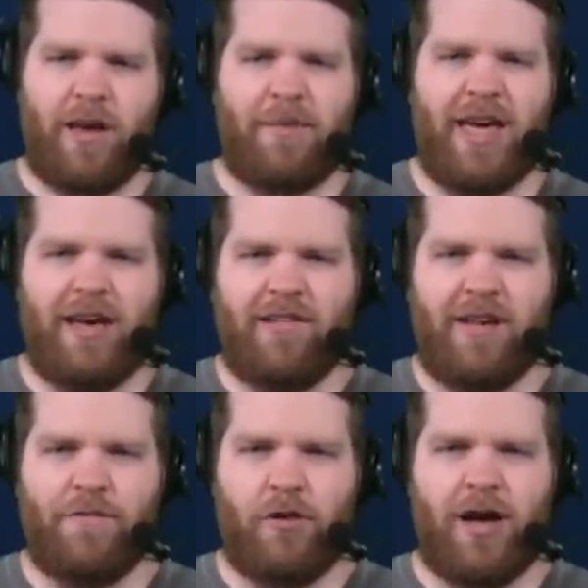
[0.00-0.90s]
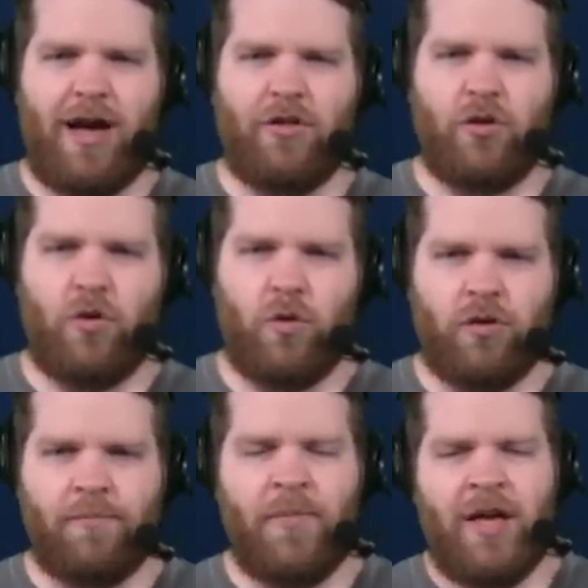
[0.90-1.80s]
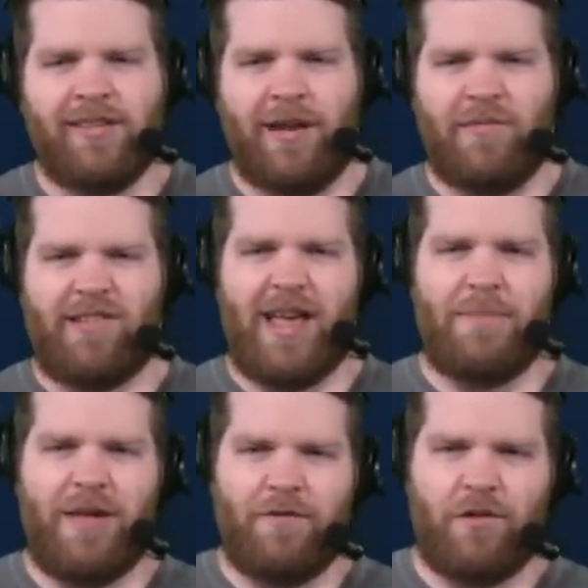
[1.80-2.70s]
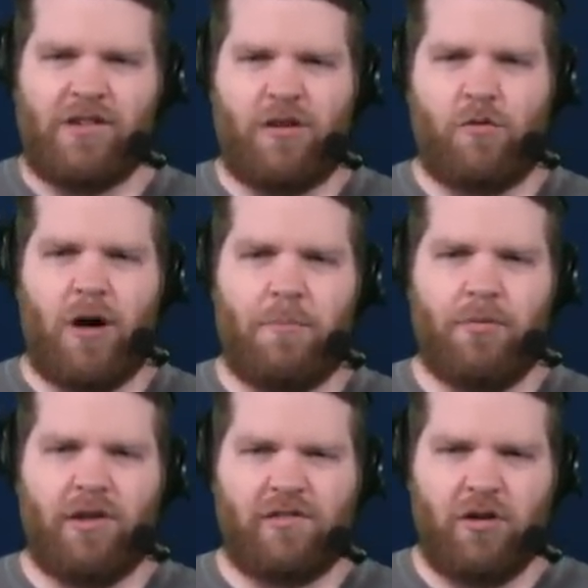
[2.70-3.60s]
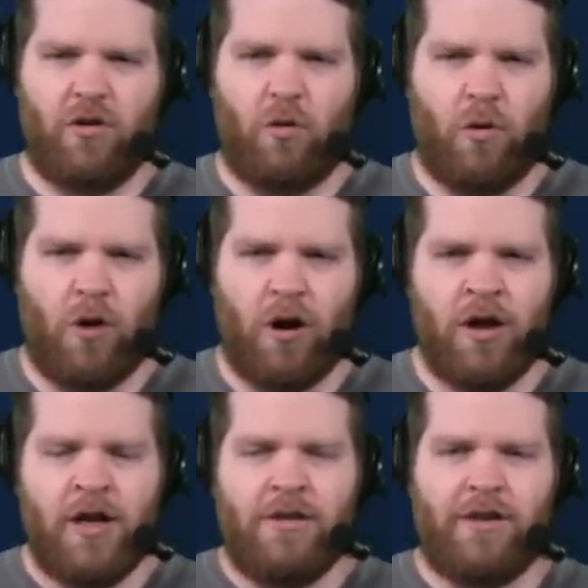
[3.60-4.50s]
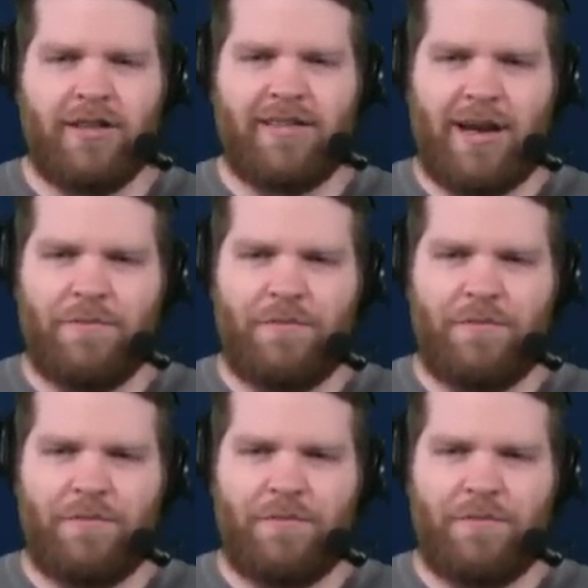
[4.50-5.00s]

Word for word: Type KG for Kyler Gordon, type JB for Jaquan Brisker, or you can type